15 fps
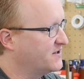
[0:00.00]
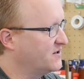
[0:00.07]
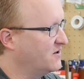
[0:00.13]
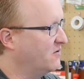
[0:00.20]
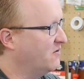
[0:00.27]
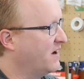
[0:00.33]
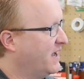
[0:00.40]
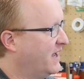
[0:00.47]

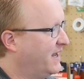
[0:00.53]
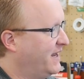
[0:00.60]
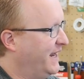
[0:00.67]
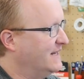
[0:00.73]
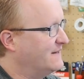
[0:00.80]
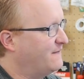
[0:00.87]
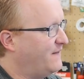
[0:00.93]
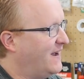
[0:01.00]
So
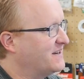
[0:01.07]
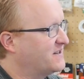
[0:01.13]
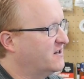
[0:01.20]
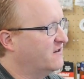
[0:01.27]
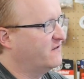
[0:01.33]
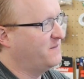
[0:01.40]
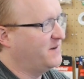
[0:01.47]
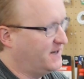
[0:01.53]
it's
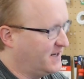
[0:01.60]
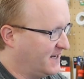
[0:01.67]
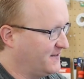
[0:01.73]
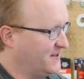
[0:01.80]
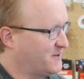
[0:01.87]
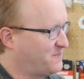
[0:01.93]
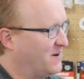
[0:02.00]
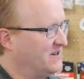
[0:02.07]
faster for me to get
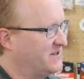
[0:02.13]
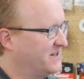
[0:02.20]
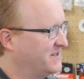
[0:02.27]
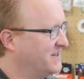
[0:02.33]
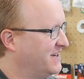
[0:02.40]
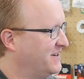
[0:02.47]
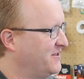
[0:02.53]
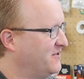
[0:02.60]
this project
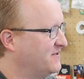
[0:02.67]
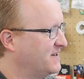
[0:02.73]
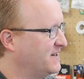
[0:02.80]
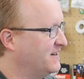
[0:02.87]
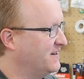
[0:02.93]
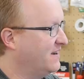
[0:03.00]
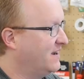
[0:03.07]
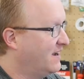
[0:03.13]
done
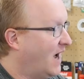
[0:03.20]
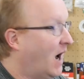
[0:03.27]
using